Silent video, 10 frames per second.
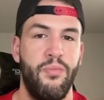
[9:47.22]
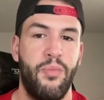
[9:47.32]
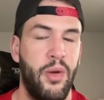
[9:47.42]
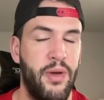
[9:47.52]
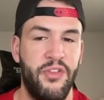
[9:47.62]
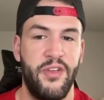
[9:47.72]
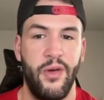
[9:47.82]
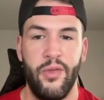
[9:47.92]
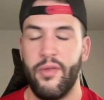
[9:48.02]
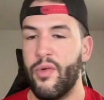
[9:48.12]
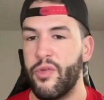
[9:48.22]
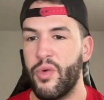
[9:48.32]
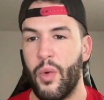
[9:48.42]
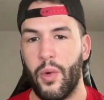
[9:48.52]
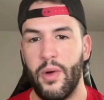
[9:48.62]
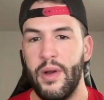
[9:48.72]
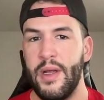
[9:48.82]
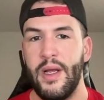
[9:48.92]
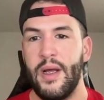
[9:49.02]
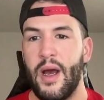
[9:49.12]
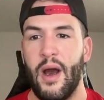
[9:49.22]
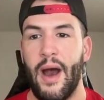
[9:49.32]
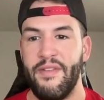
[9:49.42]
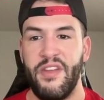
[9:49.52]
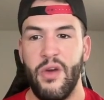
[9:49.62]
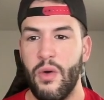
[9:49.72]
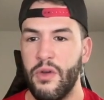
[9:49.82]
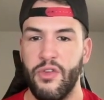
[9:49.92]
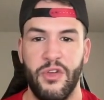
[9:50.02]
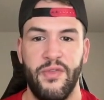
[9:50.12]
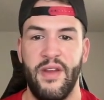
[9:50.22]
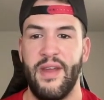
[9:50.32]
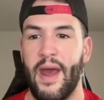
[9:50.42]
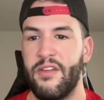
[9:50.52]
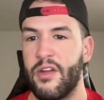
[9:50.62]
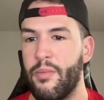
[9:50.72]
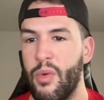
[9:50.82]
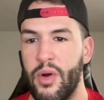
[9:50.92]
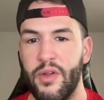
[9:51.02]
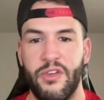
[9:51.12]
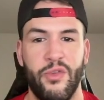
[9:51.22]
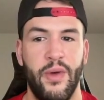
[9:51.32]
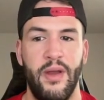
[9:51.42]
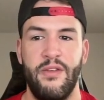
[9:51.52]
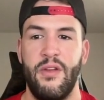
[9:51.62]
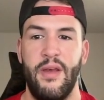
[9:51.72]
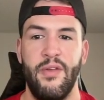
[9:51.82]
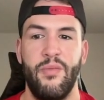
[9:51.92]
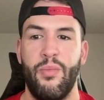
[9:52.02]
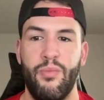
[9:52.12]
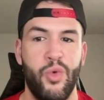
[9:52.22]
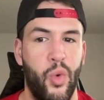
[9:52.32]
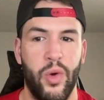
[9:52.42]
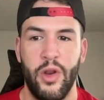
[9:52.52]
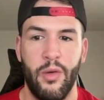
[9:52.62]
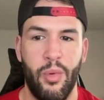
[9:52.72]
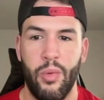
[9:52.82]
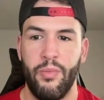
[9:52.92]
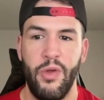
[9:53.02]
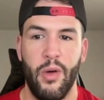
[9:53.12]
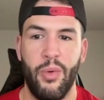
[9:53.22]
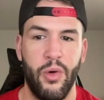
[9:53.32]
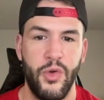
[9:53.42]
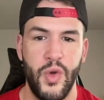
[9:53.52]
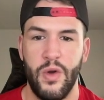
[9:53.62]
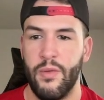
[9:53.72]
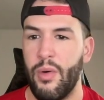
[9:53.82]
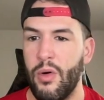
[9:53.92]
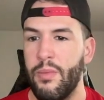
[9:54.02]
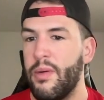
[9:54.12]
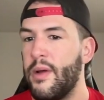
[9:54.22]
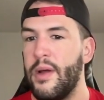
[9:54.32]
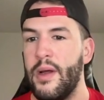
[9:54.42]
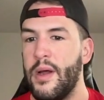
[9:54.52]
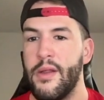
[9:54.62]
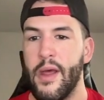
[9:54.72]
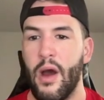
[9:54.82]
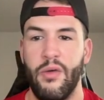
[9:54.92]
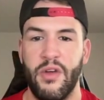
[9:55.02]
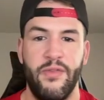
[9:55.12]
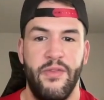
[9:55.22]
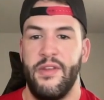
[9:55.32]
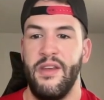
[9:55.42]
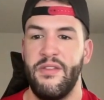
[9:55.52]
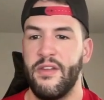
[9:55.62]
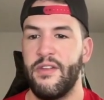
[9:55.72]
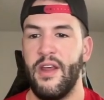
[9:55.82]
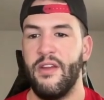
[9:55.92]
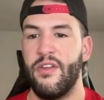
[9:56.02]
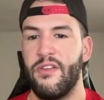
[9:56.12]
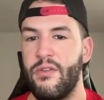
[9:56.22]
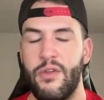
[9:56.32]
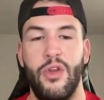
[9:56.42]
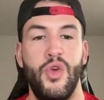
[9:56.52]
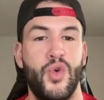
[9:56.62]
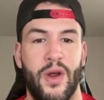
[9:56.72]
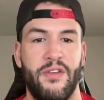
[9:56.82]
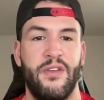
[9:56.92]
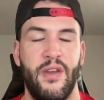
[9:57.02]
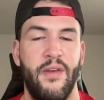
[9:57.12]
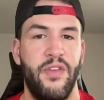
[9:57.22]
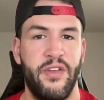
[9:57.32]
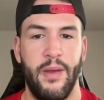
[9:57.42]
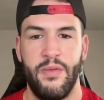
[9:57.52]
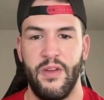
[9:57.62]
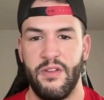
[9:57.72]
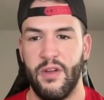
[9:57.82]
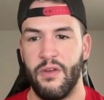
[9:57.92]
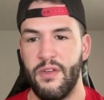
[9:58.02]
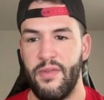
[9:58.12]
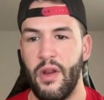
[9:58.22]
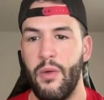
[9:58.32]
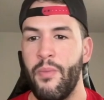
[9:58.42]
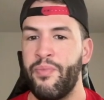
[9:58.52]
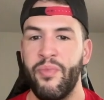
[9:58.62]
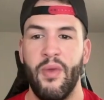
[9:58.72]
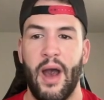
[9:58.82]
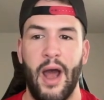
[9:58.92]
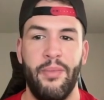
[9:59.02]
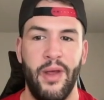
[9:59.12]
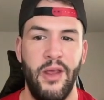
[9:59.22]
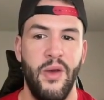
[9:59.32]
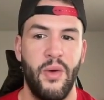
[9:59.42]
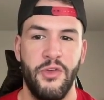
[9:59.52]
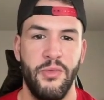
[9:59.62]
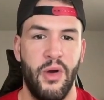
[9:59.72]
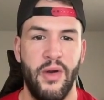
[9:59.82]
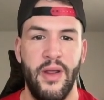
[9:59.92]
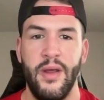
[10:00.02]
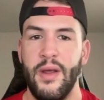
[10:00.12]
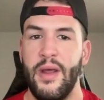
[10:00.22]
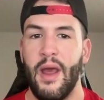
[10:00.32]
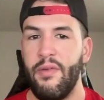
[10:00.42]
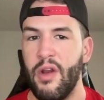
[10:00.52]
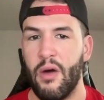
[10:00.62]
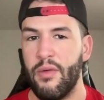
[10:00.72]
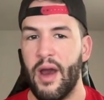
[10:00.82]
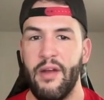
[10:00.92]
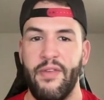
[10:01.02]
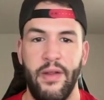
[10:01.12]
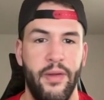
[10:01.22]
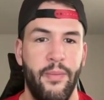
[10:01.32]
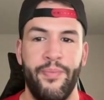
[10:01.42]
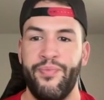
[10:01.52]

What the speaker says: pretty much till the fourth quarter, obviously Jokic looks fantastic. Murray looks great. Even Gordon or Porter Jr., Pope, they all look decent. It's just, do you trust if this game stays close? If you do, I'd play Jokic and Murray. If you don't, I'd fade them.